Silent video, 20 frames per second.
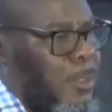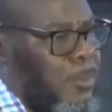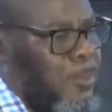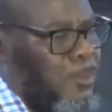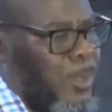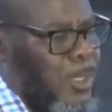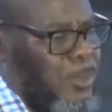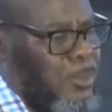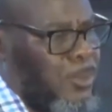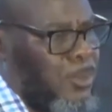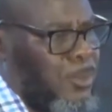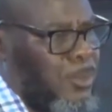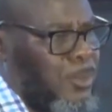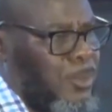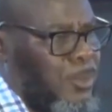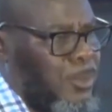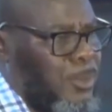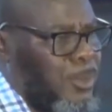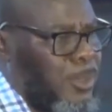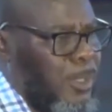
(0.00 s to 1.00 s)
Pastor,
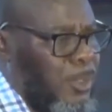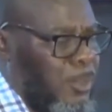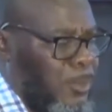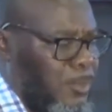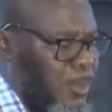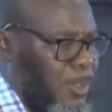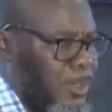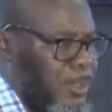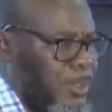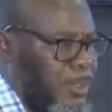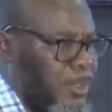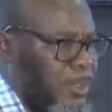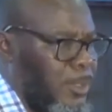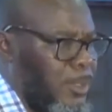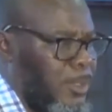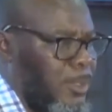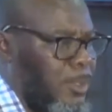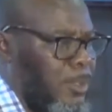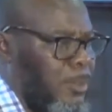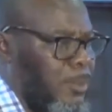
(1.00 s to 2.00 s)
can you please
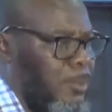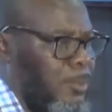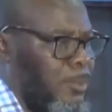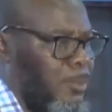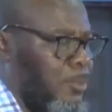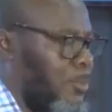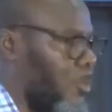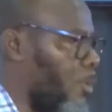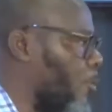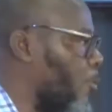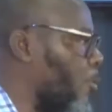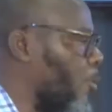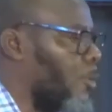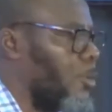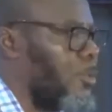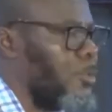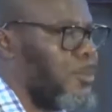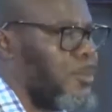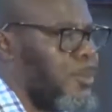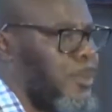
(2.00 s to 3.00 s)
pray for
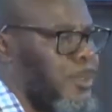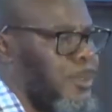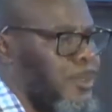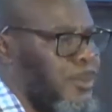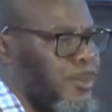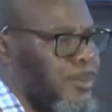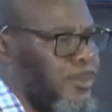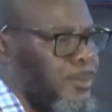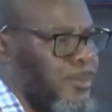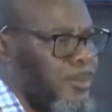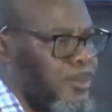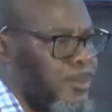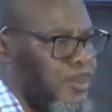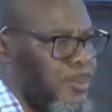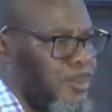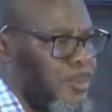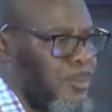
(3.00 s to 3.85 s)
us?